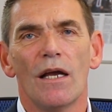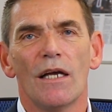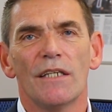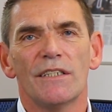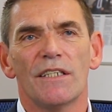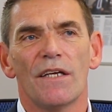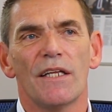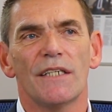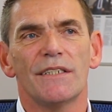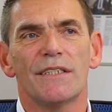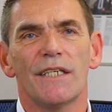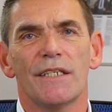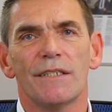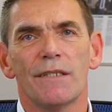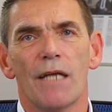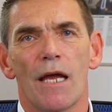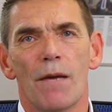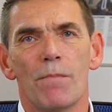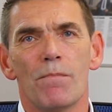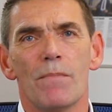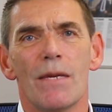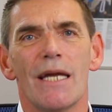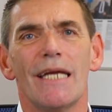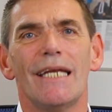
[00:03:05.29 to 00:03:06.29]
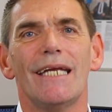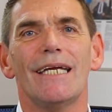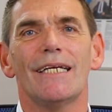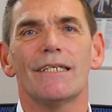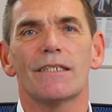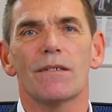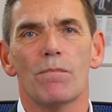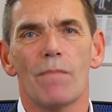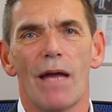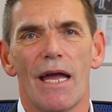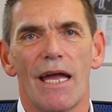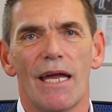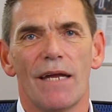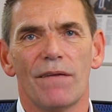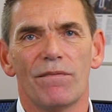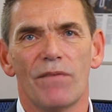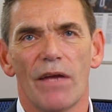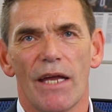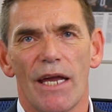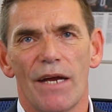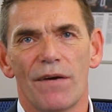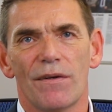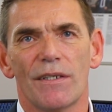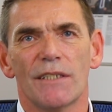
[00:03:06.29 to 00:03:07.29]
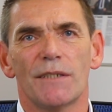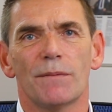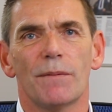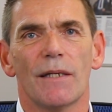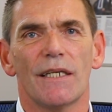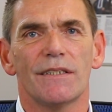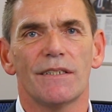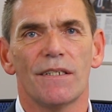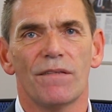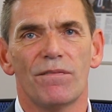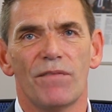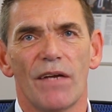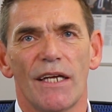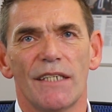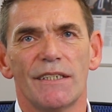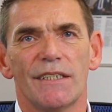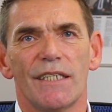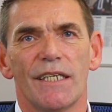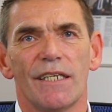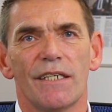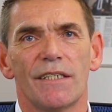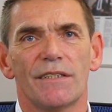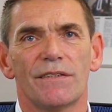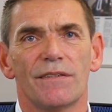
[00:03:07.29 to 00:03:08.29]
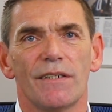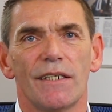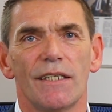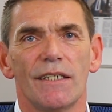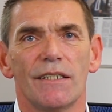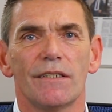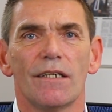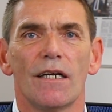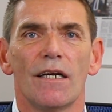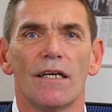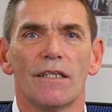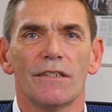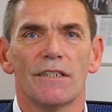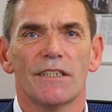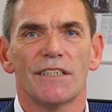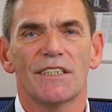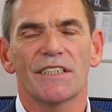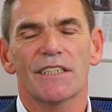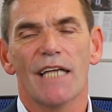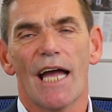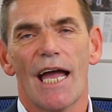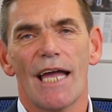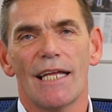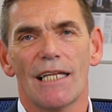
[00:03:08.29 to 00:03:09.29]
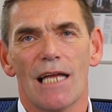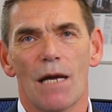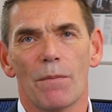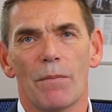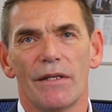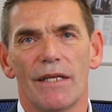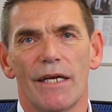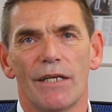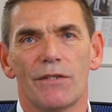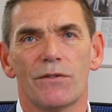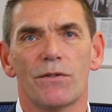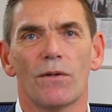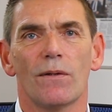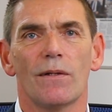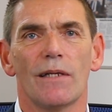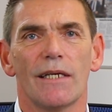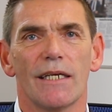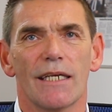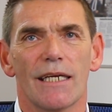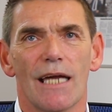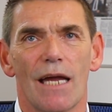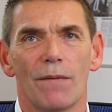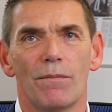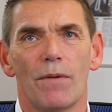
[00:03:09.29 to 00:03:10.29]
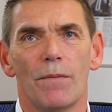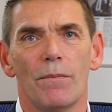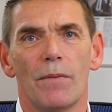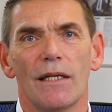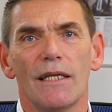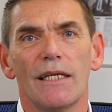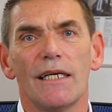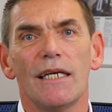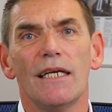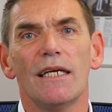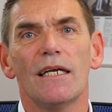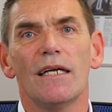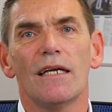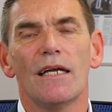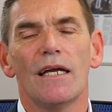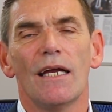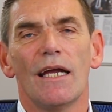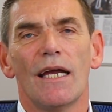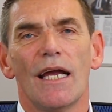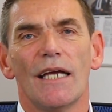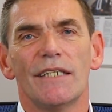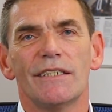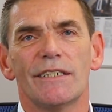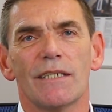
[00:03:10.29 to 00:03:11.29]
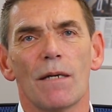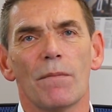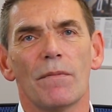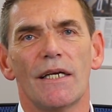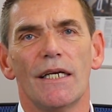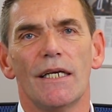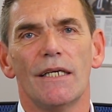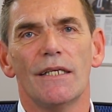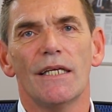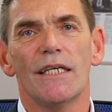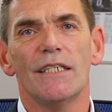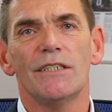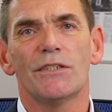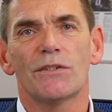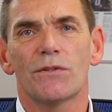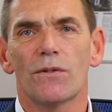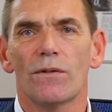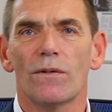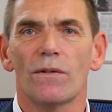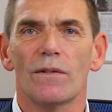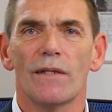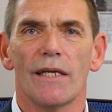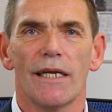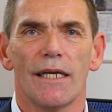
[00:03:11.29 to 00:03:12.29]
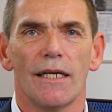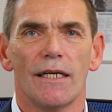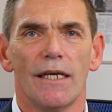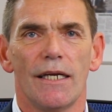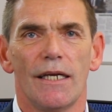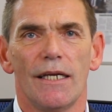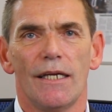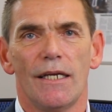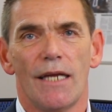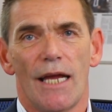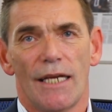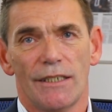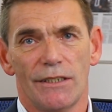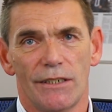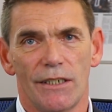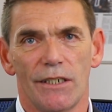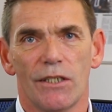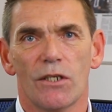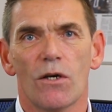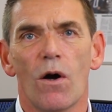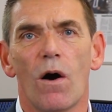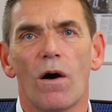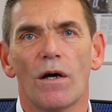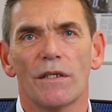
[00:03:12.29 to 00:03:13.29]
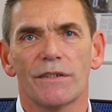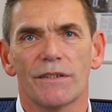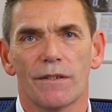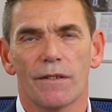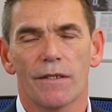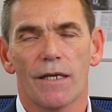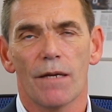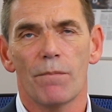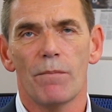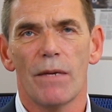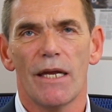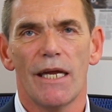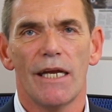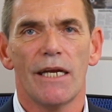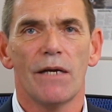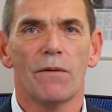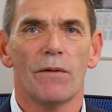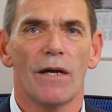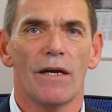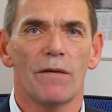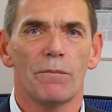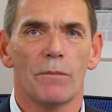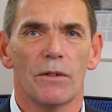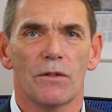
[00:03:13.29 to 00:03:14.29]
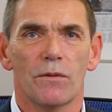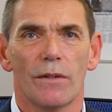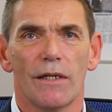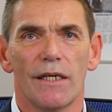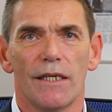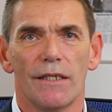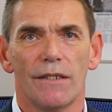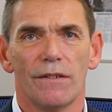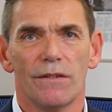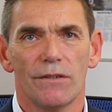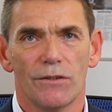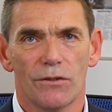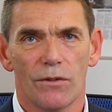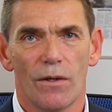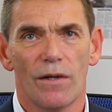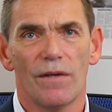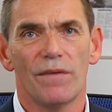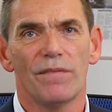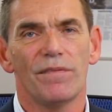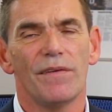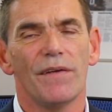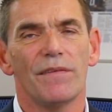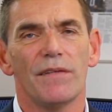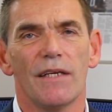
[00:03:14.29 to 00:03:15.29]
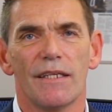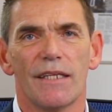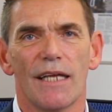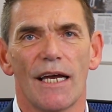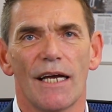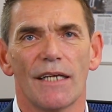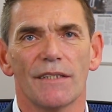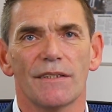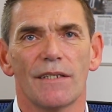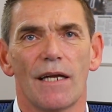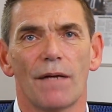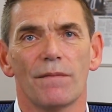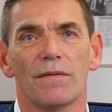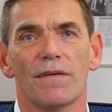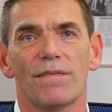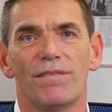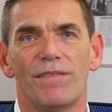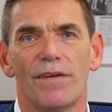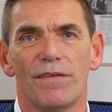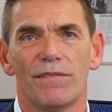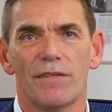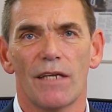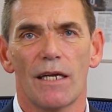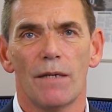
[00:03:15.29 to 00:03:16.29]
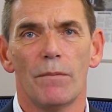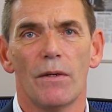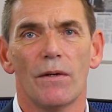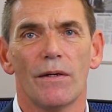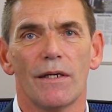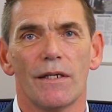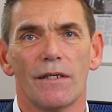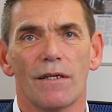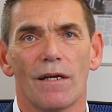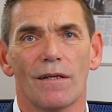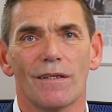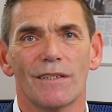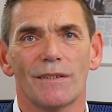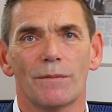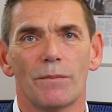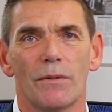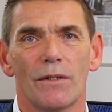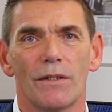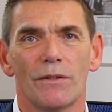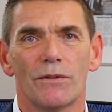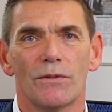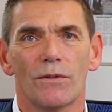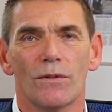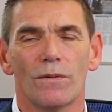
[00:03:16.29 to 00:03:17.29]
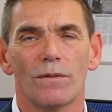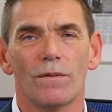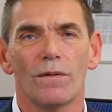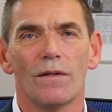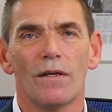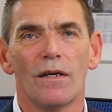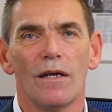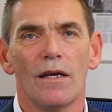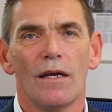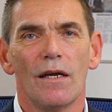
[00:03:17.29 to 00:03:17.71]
So there's an immediate demand for aerospace and defence industries to scale up in their tooling capability. And some of these tooling in actually cost can be anywhere between $250,000 up to $15 million per tool.